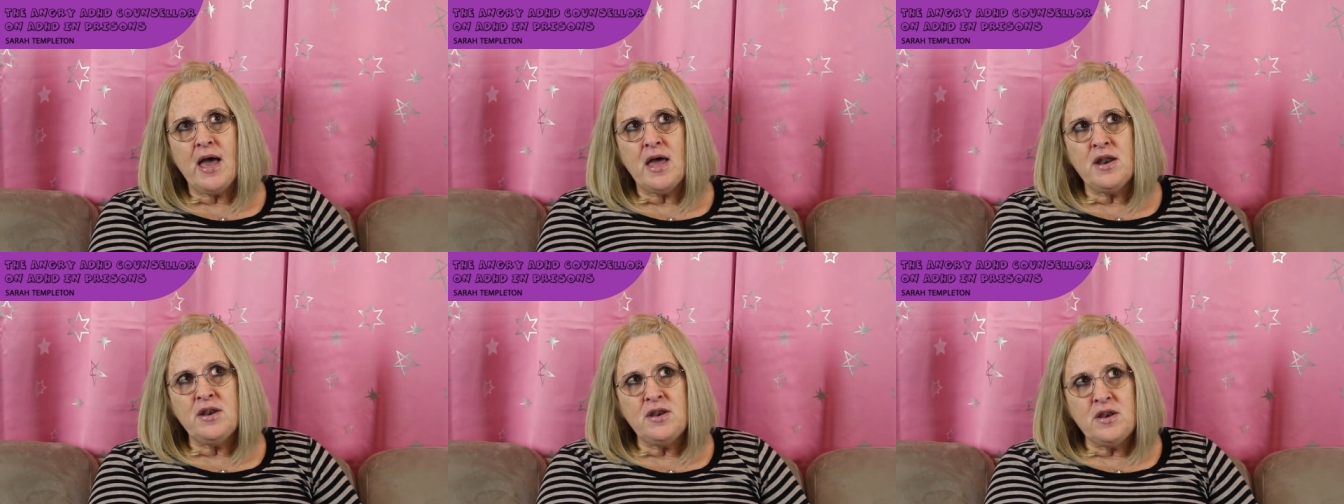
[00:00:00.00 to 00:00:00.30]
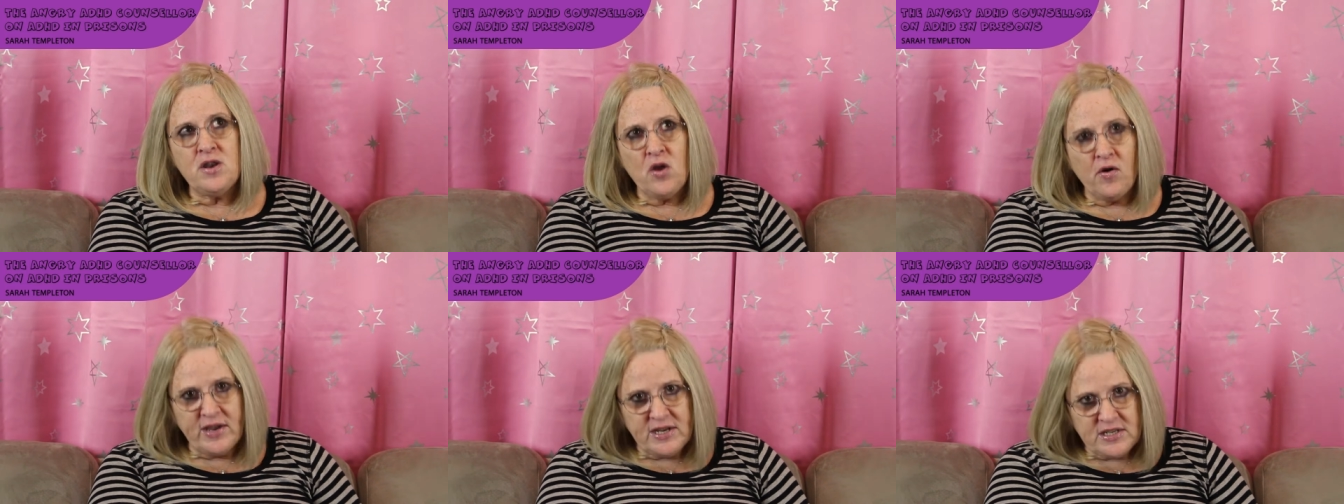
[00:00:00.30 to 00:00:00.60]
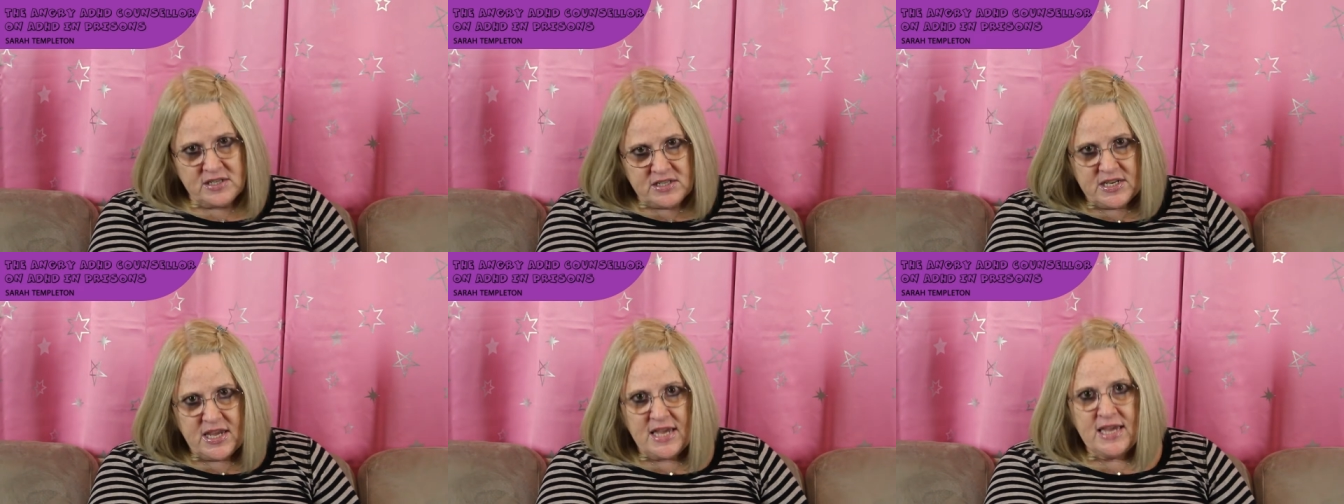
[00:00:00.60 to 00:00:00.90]

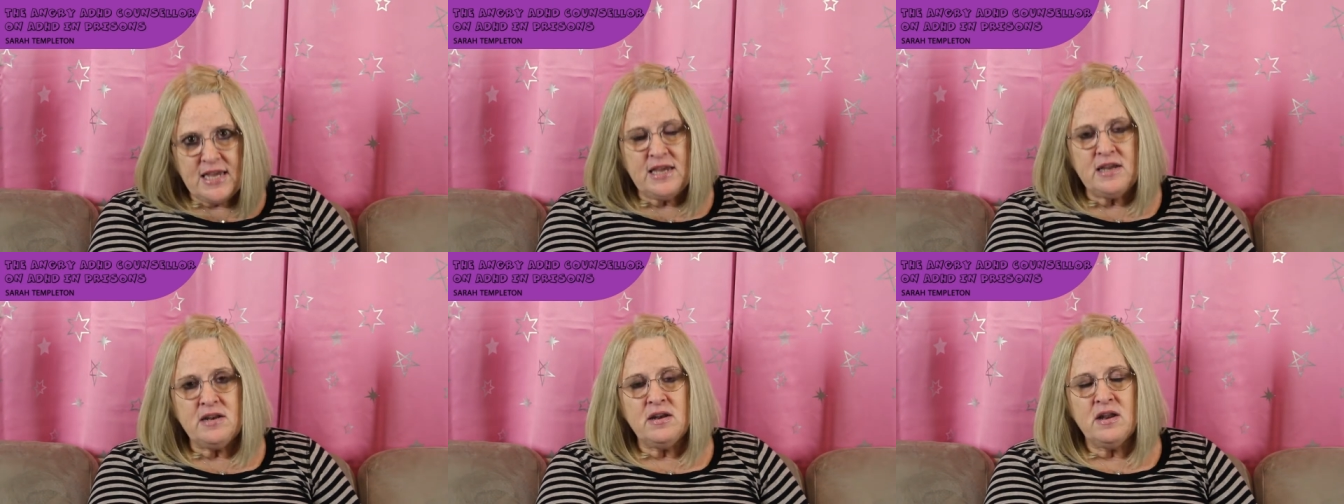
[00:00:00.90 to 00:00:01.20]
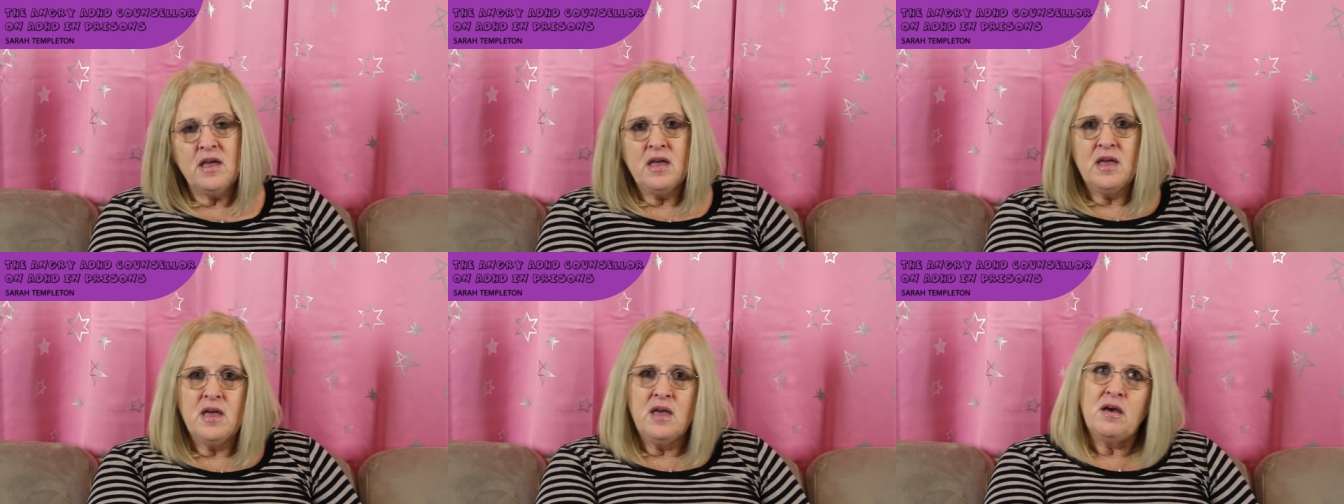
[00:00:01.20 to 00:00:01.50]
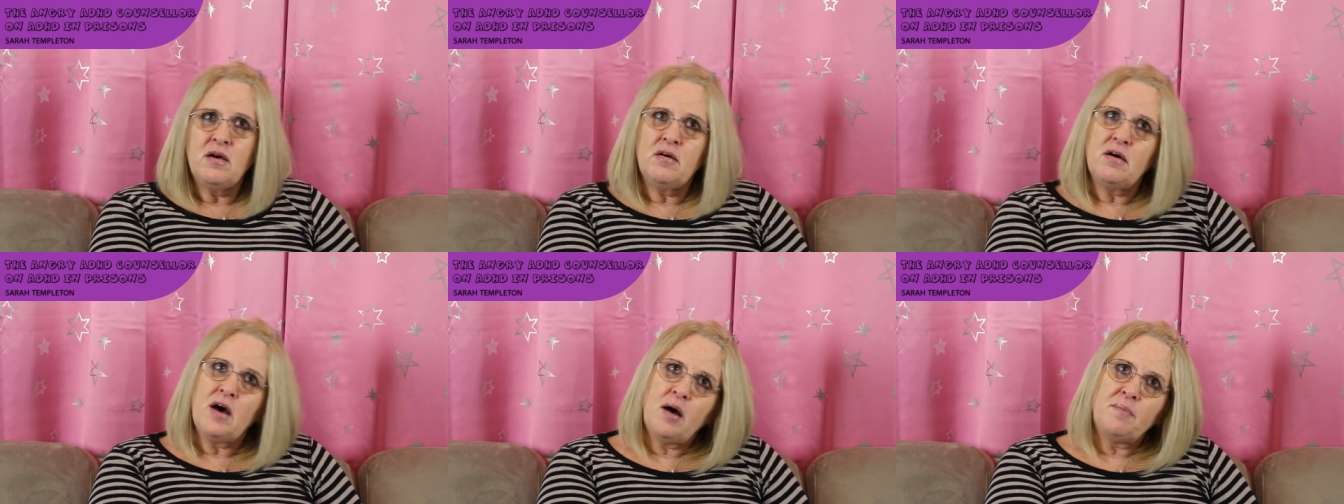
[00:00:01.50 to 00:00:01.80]
19
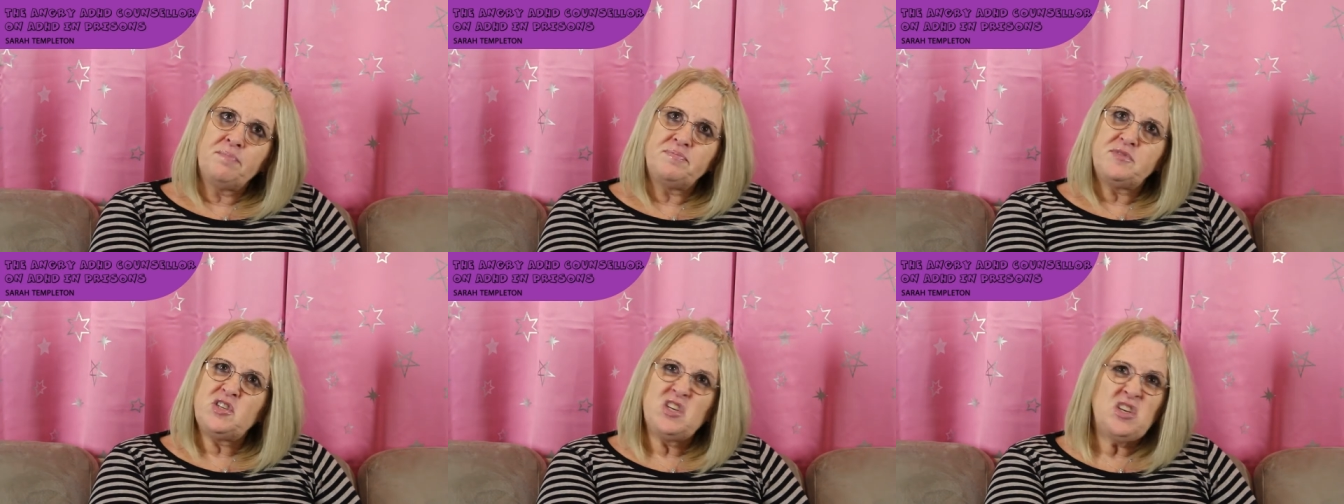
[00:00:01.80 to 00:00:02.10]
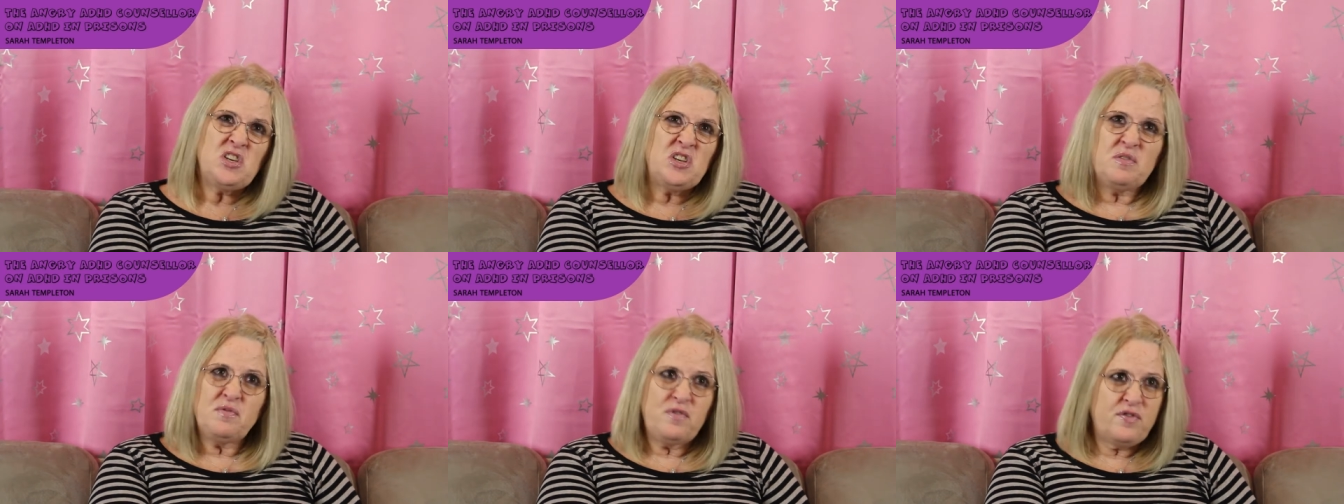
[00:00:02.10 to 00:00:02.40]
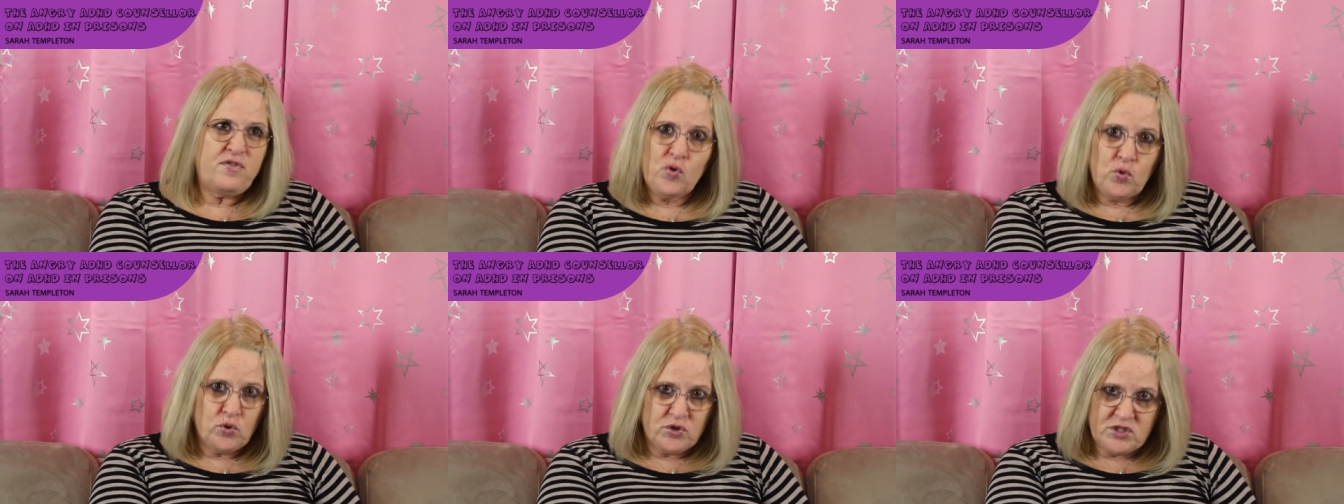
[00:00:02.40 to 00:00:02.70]
up to
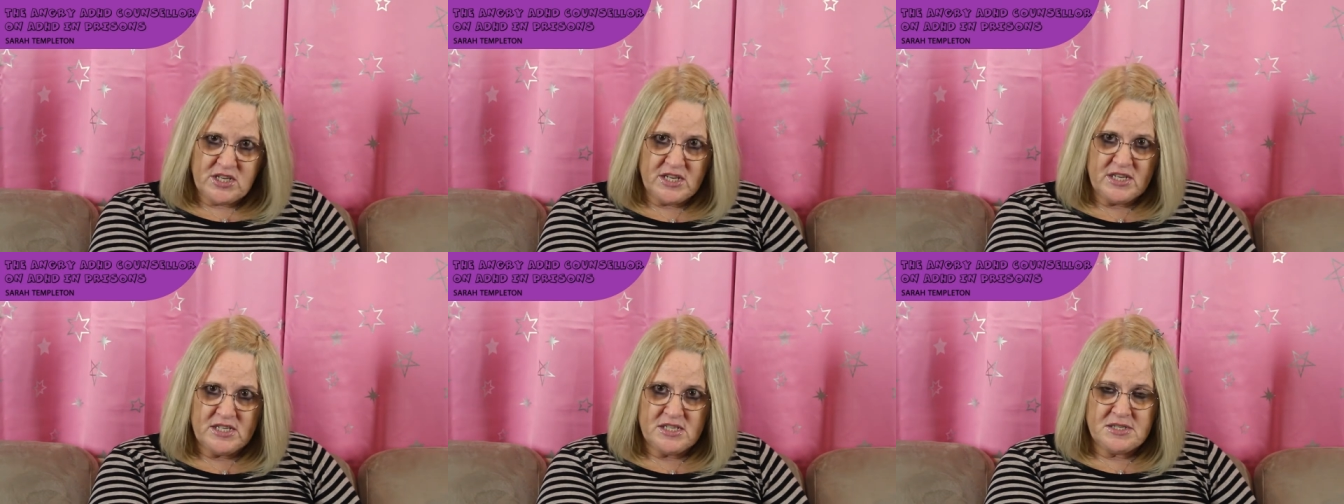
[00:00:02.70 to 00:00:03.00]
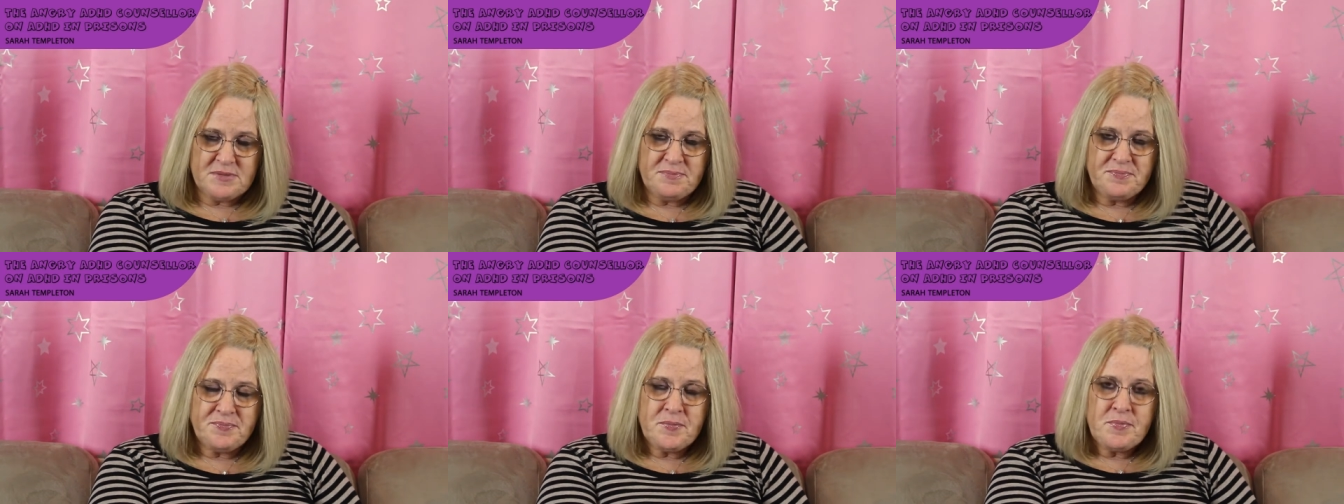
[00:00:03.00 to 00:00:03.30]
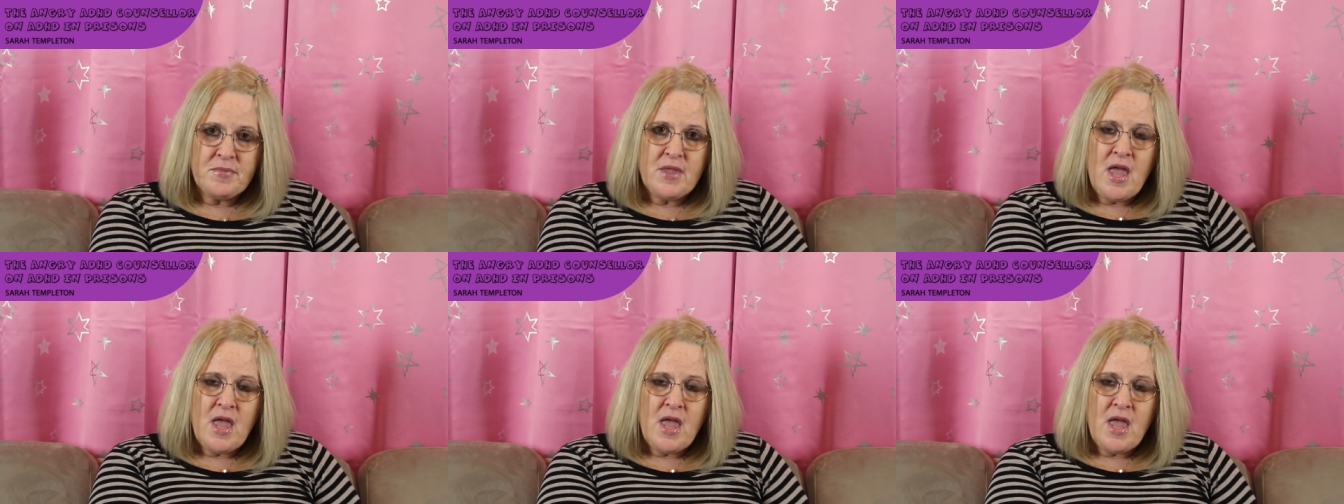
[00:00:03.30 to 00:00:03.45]
40s